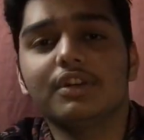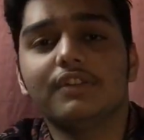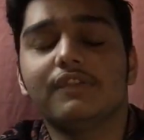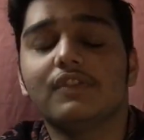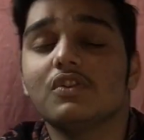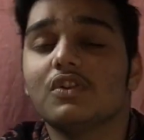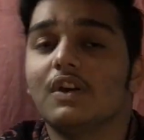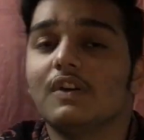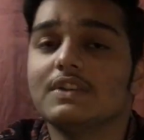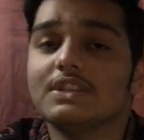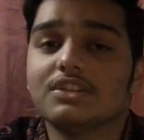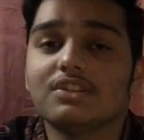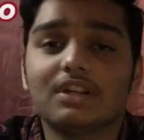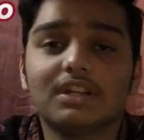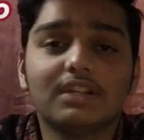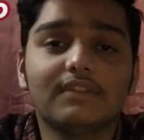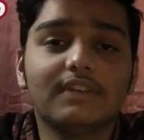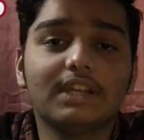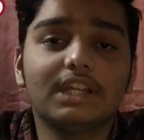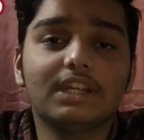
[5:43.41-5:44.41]
If you have
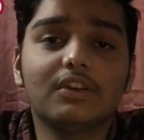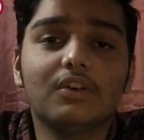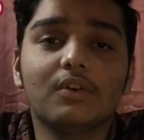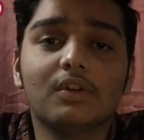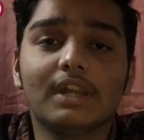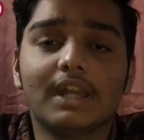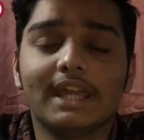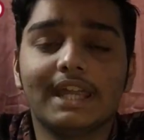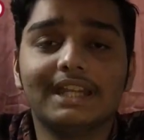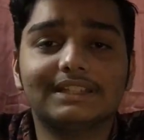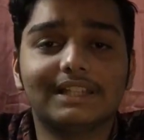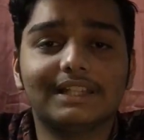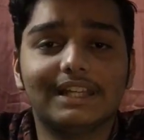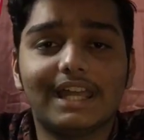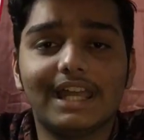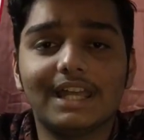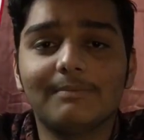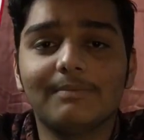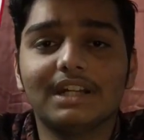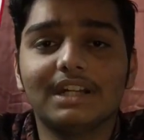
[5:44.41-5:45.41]
enjoyed the video, hit the
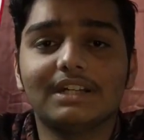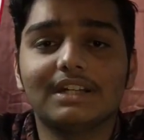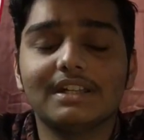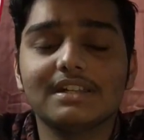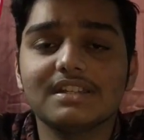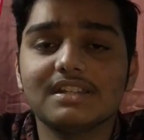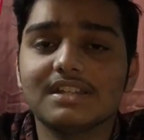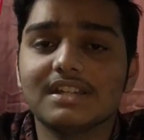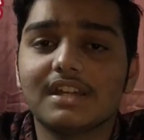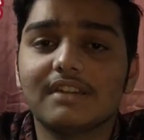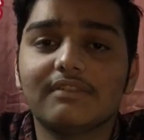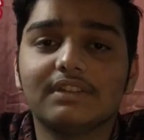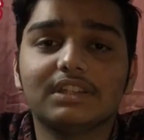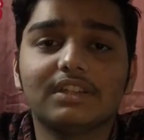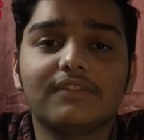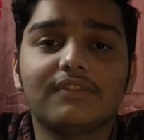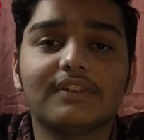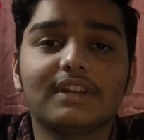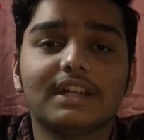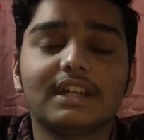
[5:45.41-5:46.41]
like button, share with
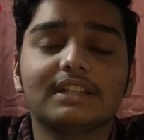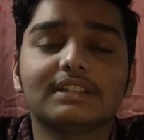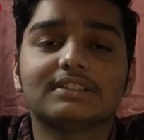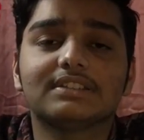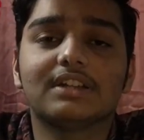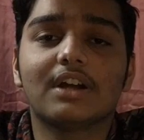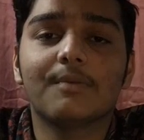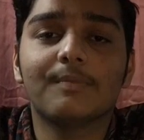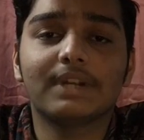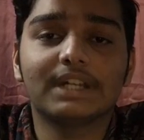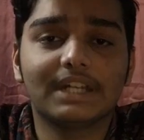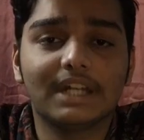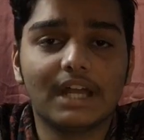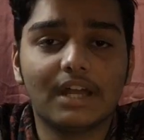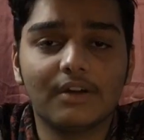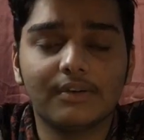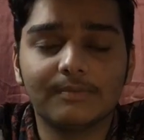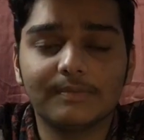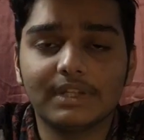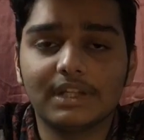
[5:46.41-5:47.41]
your friends, comment
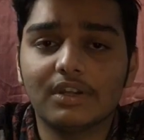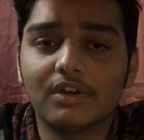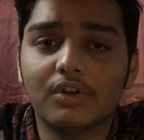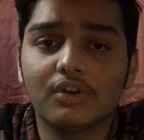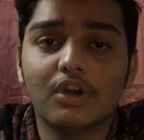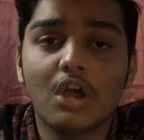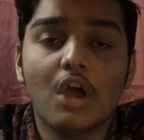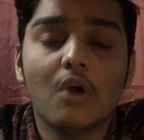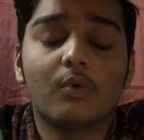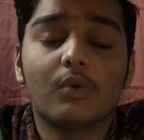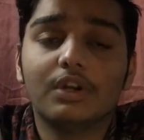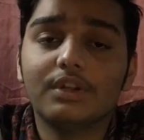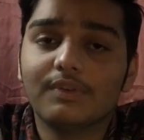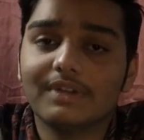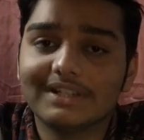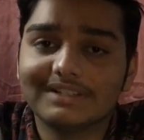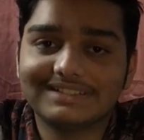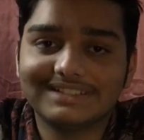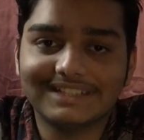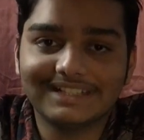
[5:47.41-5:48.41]
down below what do you
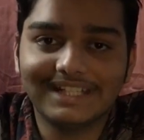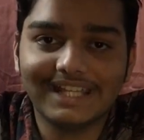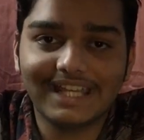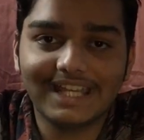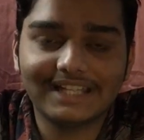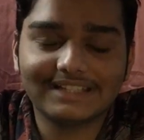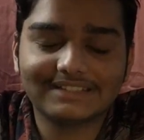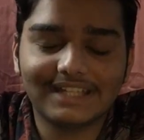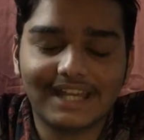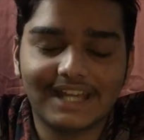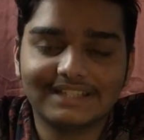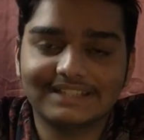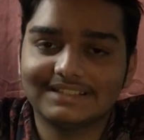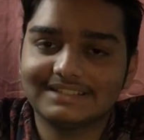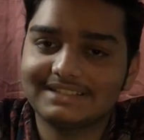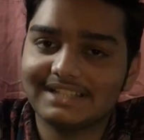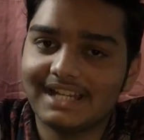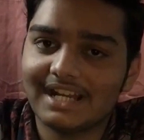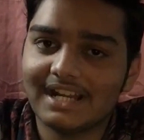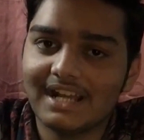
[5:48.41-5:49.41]
want to see next. As I
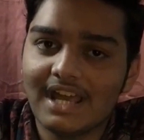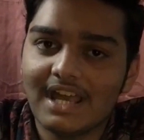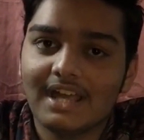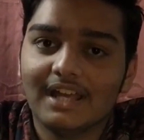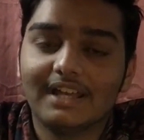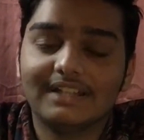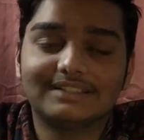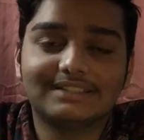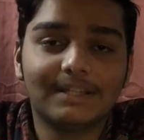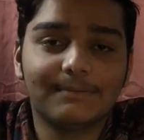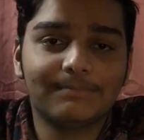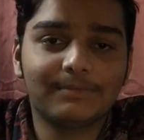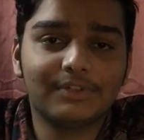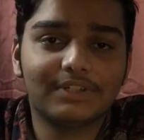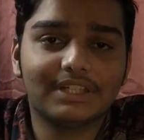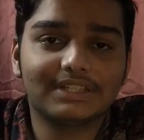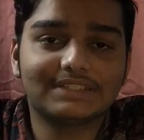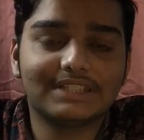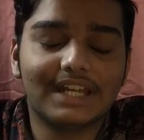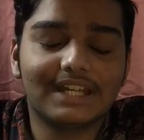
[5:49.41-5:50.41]
said, a sub to
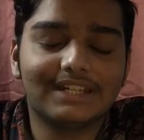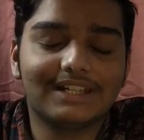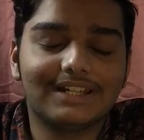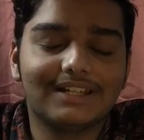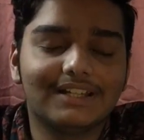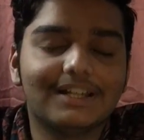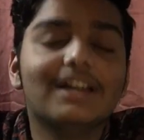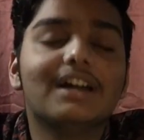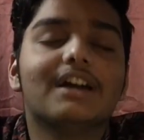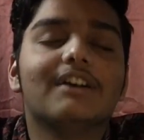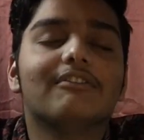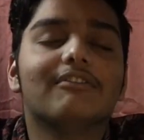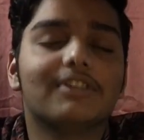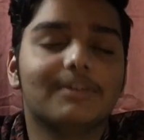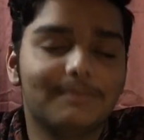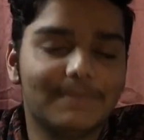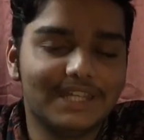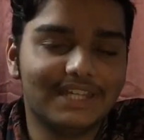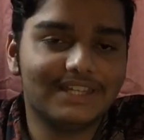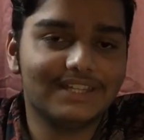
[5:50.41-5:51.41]
the channel
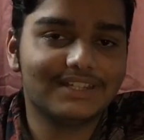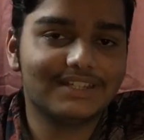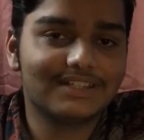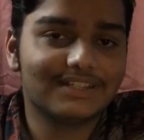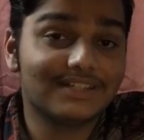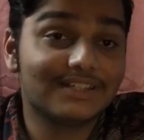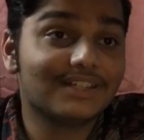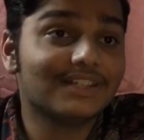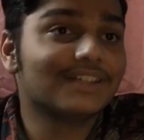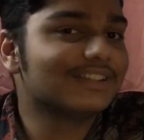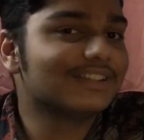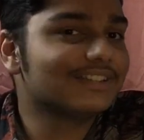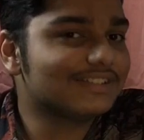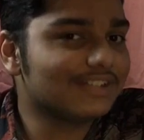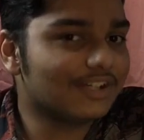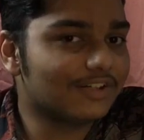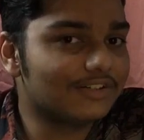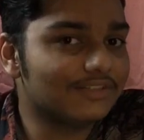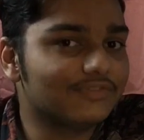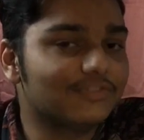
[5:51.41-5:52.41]
would be
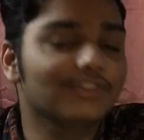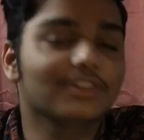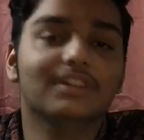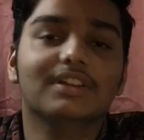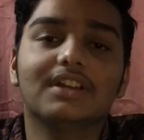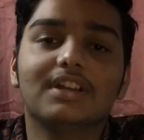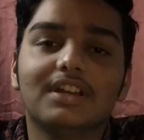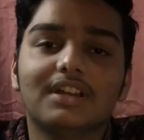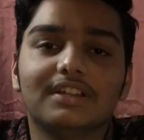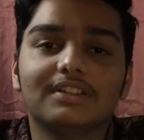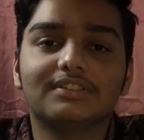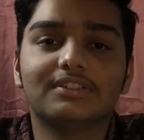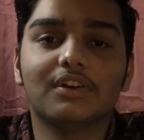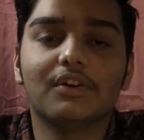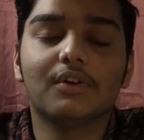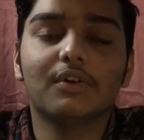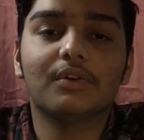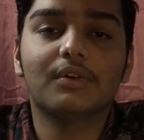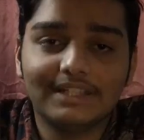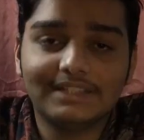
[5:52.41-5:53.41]
soundful.
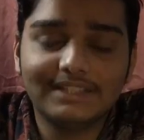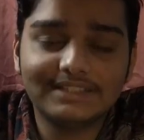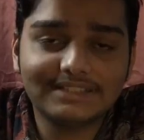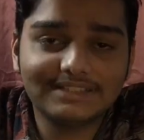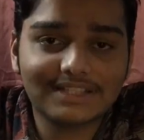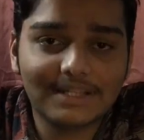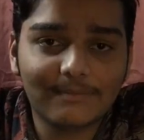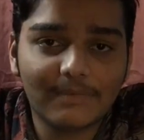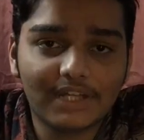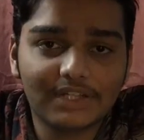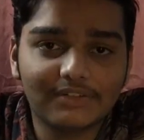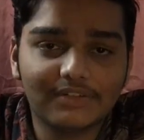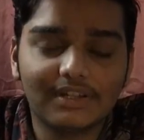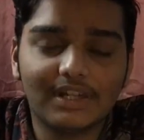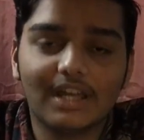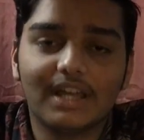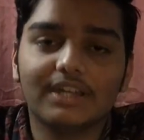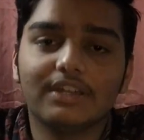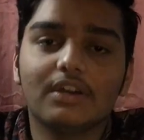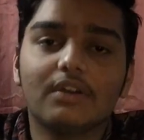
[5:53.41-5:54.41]
So this is
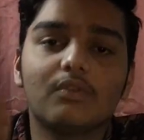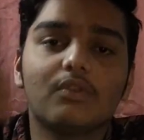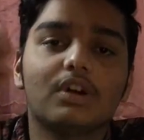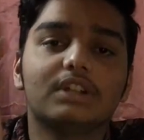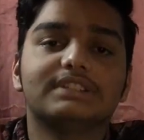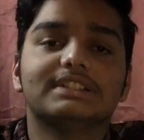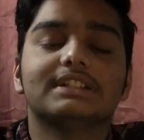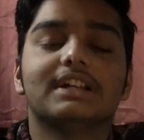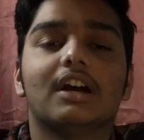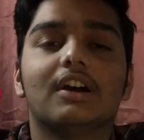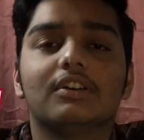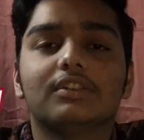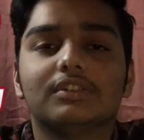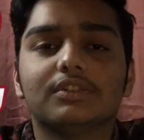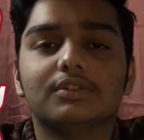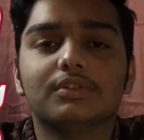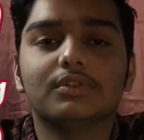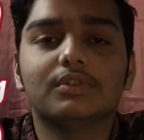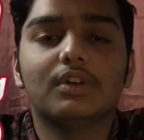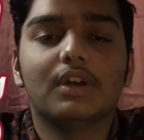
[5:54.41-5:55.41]
Amanullah, you're watching How
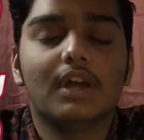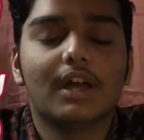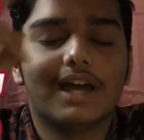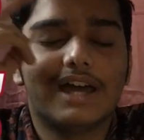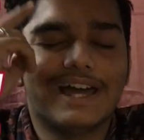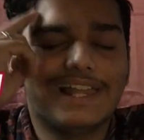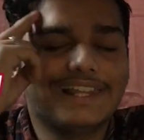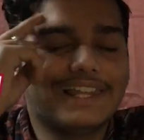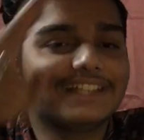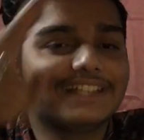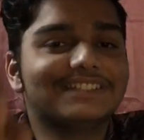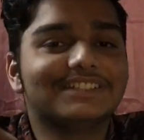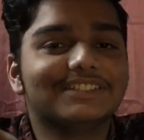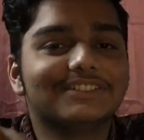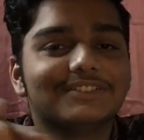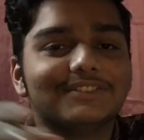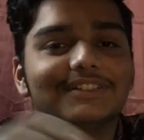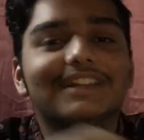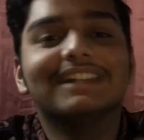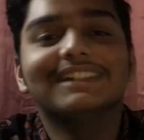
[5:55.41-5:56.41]
To. I'll catch
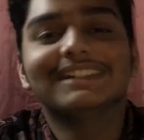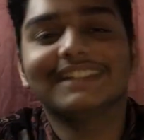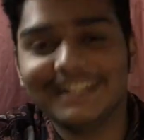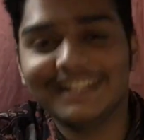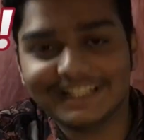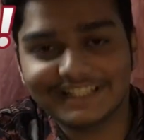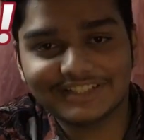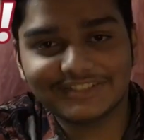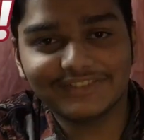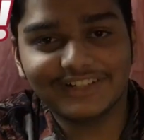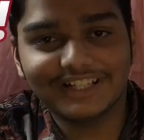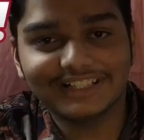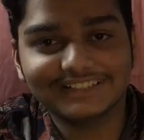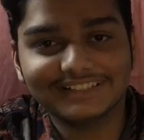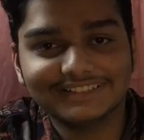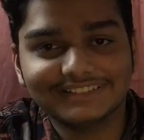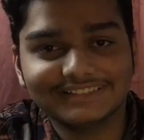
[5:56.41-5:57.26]
you in the next one.